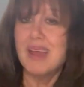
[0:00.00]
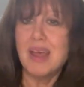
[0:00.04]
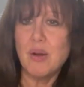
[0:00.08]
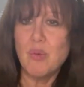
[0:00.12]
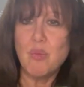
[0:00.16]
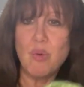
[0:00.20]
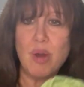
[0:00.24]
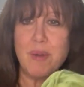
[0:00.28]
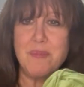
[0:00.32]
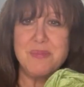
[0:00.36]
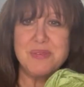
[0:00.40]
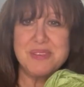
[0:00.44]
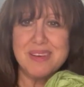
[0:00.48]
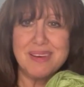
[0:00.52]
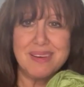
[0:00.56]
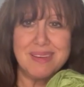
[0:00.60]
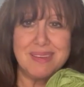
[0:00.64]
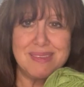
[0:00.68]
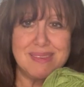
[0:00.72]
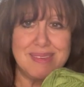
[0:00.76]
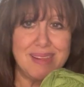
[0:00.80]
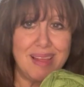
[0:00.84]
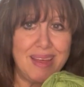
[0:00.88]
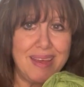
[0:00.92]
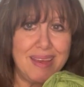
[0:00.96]

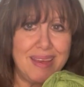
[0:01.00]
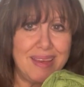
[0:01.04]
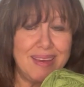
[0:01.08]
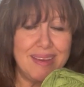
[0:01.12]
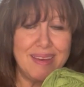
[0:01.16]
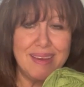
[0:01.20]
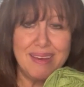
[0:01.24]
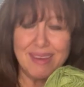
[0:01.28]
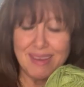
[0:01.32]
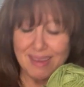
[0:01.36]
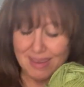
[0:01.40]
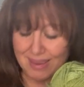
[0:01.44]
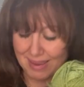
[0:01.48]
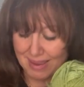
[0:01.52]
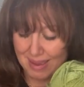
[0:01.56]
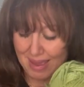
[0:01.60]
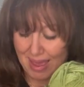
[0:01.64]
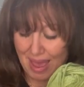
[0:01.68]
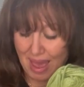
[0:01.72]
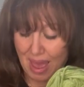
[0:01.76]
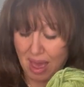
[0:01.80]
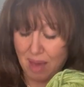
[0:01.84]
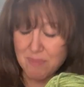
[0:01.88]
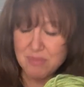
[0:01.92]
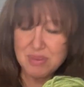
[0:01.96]
websites like
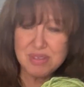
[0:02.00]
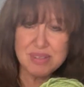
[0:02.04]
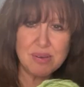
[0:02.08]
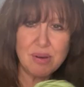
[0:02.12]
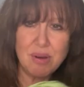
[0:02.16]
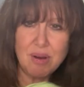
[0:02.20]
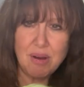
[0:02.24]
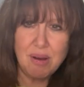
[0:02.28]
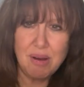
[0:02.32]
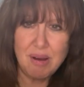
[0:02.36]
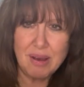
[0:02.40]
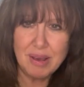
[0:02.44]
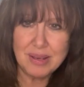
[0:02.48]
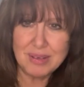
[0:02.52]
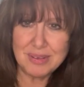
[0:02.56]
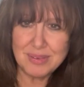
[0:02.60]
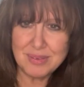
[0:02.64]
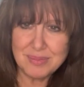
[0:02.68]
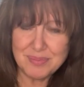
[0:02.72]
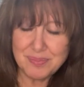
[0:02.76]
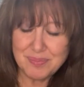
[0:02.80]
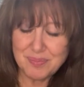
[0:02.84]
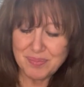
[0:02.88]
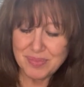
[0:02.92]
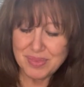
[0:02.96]

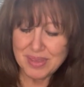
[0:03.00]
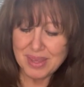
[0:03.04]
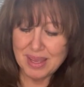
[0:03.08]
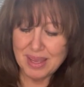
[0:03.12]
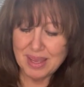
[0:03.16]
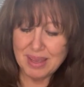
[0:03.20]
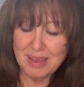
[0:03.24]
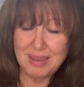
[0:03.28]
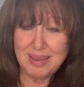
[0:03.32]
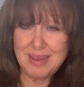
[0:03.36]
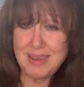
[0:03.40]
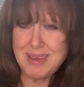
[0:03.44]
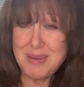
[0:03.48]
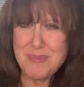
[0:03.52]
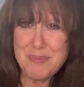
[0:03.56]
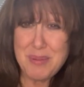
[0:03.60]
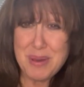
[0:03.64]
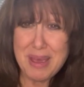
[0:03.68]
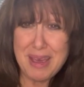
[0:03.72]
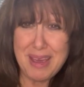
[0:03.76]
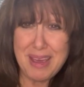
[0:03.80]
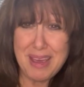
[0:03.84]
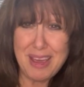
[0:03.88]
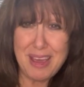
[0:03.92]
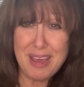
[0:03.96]
Amazon,
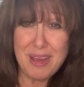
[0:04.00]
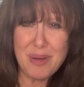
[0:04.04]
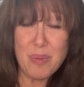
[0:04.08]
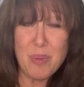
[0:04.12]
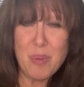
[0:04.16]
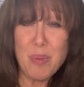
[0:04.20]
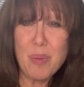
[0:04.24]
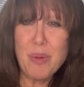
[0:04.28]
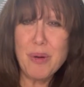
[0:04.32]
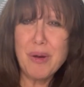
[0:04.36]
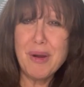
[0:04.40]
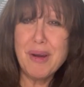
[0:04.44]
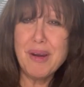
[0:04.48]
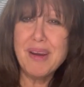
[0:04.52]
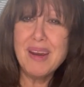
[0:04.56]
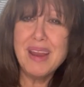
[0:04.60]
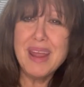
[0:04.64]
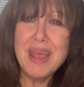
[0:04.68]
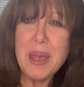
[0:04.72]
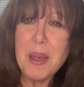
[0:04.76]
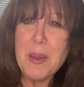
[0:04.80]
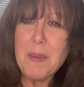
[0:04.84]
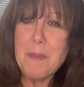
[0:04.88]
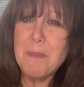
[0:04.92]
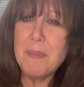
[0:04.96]
eBay, or
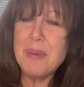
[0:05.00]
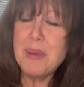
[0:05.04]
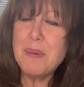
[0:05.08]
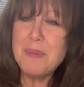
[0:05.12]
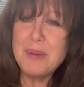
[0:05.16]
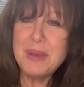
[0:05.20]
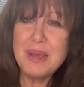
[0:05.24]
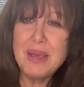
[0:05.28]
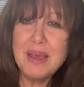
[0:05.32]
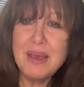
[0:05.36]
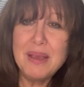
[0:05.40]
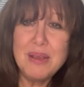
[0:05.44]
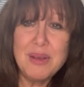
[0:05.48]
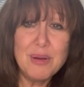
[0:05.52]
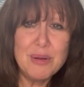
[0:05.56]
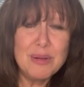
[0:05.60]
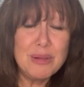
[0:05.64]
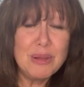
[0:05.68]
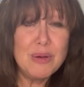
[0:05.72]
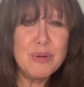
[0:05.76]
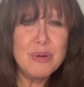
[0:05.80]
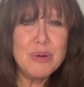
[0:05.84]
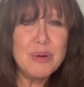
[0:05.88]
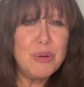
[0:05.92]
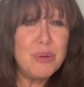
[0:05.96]
maybe in your
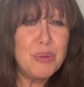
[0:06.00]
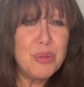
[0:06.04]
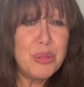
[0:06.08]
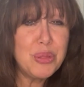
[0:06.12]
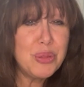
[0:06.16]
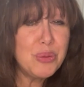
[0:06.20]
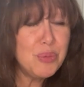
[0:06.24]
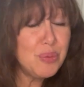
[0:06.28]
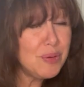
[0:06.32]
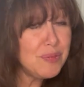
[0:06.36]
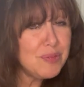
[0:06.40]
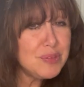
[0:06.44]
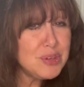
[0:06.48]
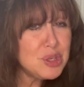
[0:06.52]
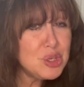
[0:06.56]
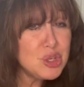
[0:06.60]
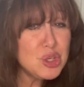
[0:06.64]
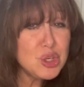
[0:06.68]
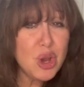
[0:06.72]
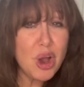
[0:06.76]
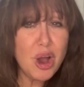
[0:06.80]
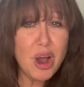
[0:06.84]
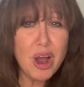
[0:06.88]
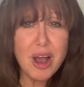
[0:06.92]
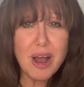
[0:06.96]
local thrift
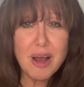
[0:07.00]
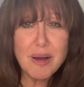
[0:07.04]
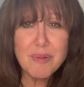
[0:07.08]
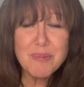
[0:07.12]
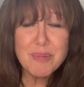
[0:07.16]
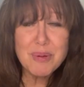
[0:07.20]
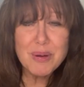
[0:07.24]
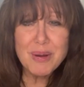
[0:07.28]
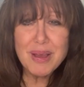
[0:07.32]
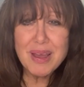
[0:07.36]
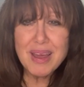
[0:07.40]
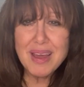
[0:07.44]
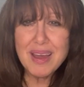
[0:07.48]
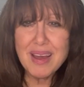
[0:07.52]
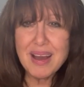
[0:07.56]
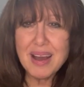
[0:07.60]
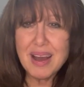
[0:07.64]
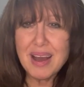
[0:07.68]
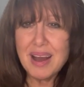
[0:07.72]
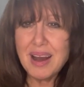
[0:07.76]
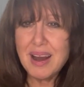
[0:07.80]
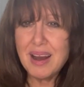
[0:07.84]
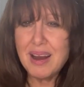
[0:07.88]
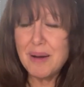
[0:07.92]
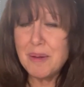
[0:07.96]
shop.
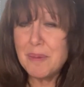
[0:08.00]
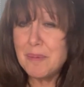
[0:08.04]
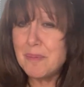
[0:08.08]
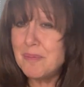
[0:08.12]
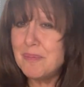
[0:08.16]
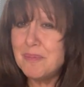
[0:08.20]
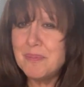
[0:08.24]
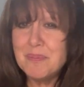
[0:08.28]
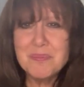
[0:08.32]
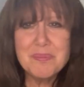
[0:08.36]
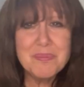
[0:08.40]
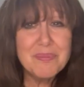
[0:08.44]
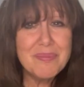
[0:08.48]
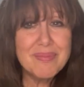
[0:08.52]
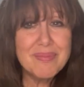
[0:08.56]
Um,